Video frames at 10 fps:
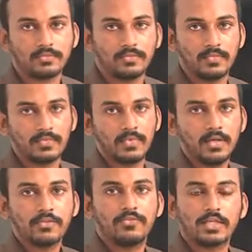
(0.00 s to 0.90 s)
If
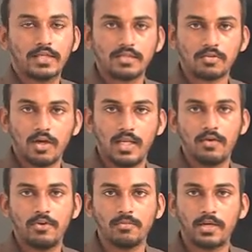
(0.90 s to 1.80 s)
the soil available in
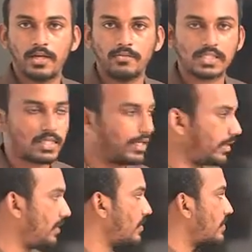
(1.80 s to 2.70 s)
our site is
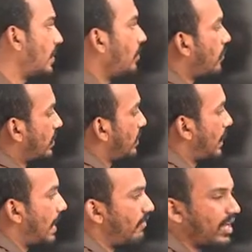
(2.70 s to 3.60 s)
whether gravel or
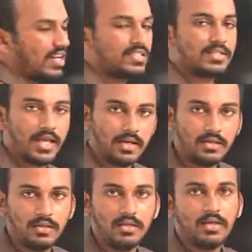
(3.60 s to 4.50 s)
sand,
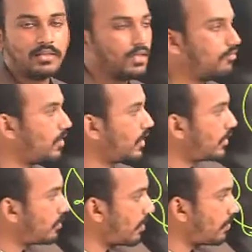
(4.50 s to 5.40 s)
then we need to apply
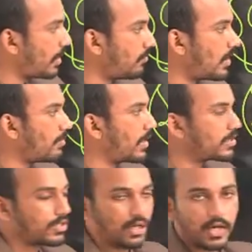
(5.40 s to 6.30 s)
vibration or
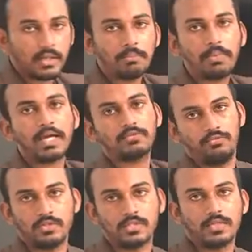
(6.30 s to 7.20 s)
impact forces.
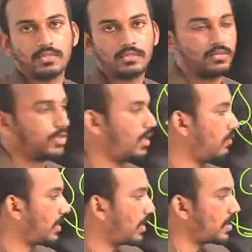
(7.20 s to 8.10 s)
Okay, we cannot
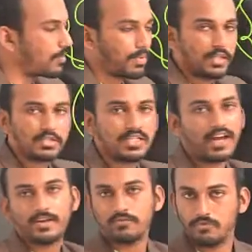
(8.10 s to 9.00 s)
apply the static
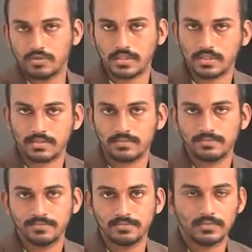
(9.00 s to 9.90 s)
forces.
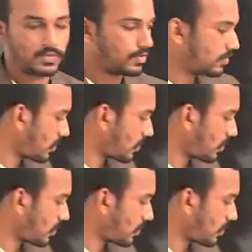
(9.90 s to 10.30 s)
Okay.